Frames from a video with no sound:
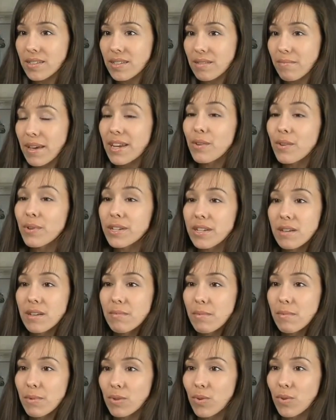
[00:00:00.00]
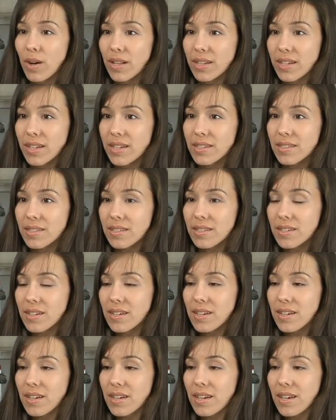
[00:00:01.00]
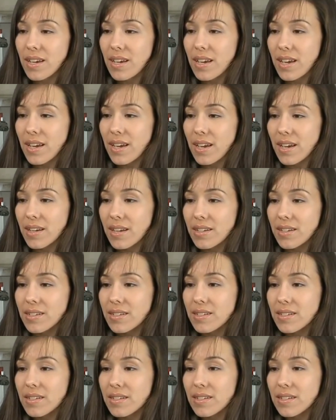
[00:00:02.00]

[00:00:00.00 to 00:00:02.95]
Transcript: many redeemable qualities, and